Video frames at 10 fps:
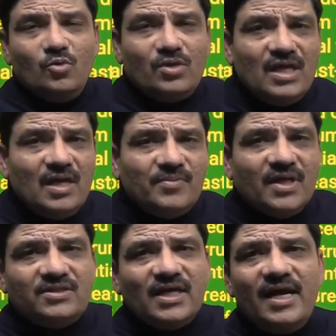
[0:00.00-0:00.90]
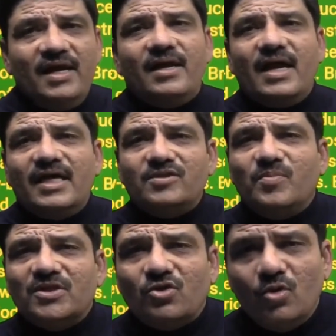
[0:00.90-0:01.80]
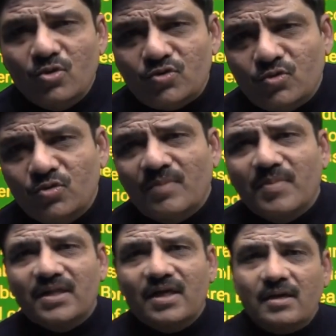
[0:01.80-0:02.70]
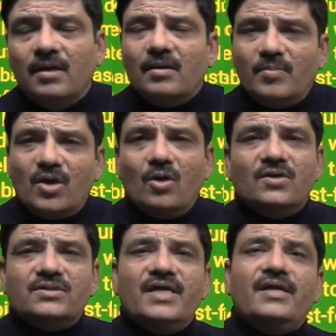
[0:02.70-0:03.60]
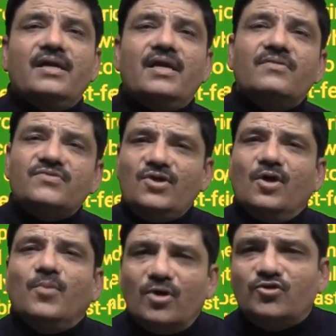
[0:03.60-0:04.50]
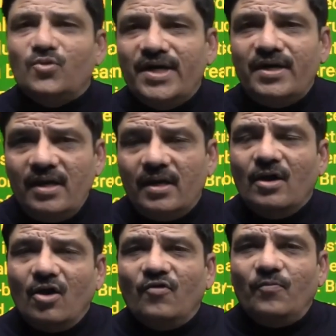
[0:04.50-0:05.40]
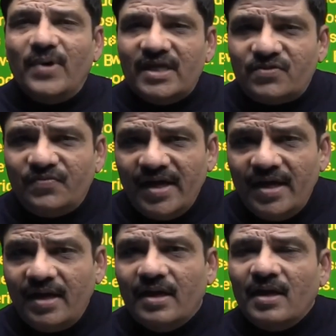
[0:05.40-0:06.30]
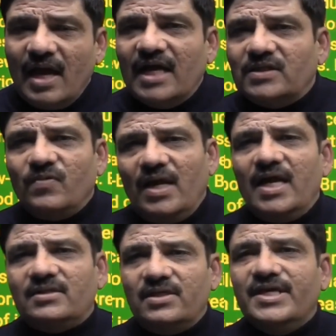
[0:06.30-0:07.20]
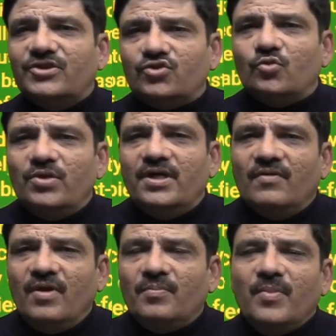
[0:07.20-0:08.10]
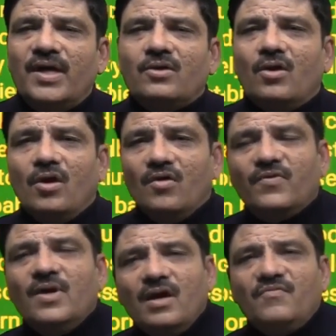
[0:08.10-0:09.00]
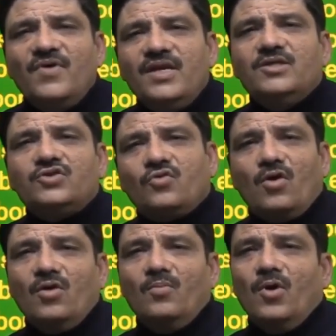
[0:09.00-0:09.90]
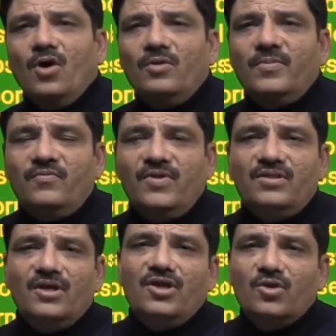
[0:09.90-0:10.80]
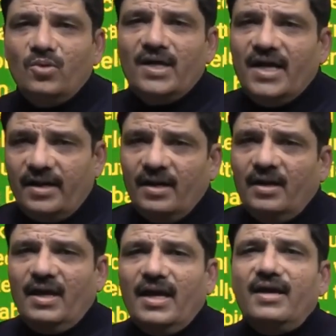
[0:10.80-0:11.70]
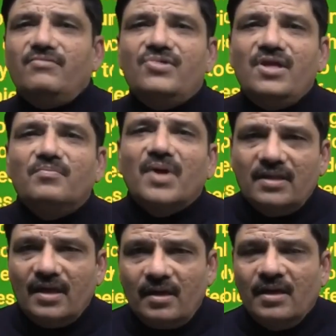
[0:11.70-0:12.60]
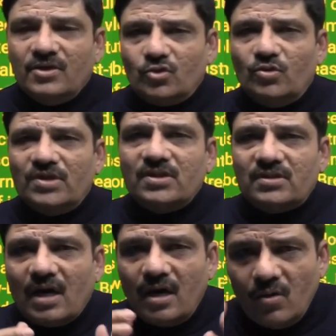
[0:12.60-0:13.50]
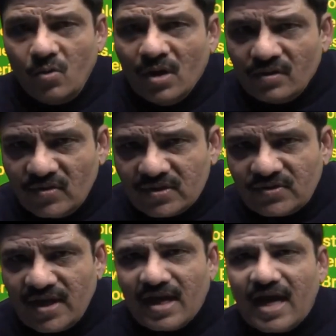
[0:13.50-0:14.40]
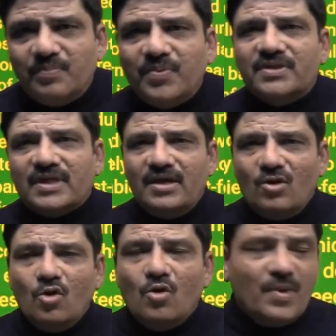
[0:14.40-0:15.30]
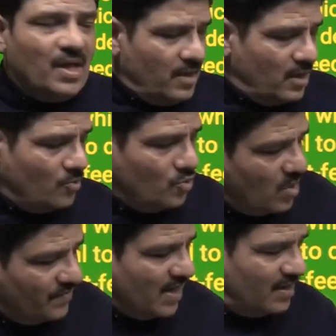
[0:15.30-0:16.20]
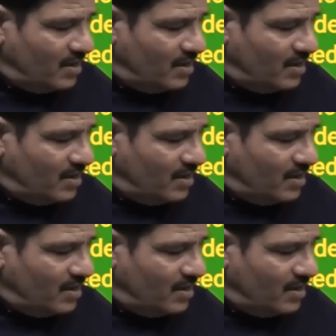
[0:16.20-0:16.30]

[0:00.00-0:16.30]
to keep the child as much close to the mother, because it gives the opportunity of breastfeeding as well as leads to the development of a very strong bond between the neonate and the mother. So this is how this thing happens. I hope now you have